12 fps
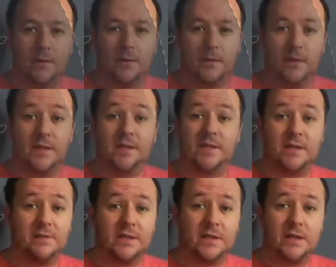It's
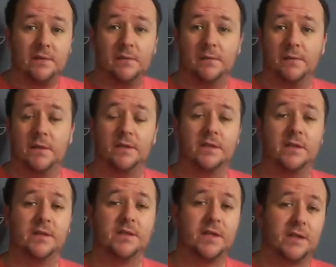17th
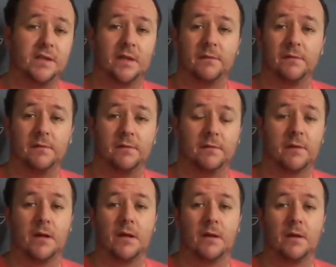versus 16th
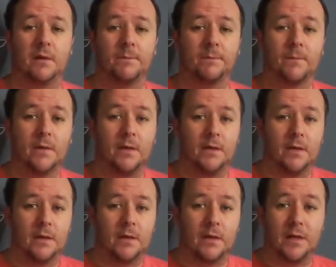
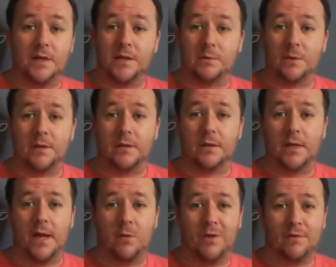in this one.
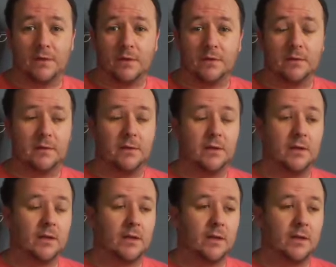However,
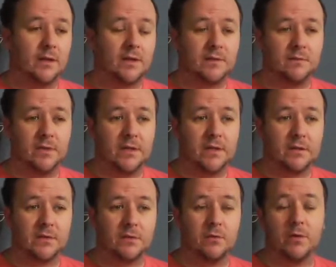it doesn't really tell the
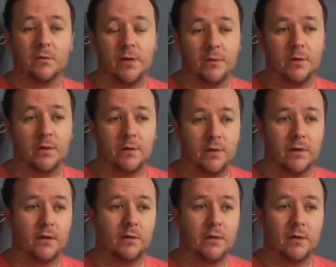story, although, you
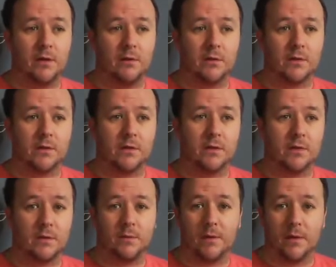know, it looks as though
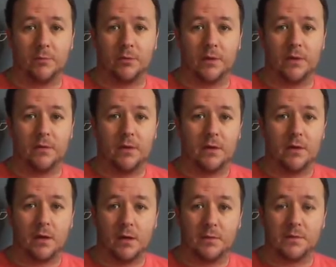they're pretty
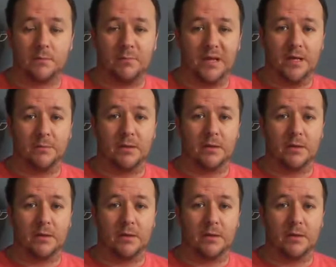close on paper.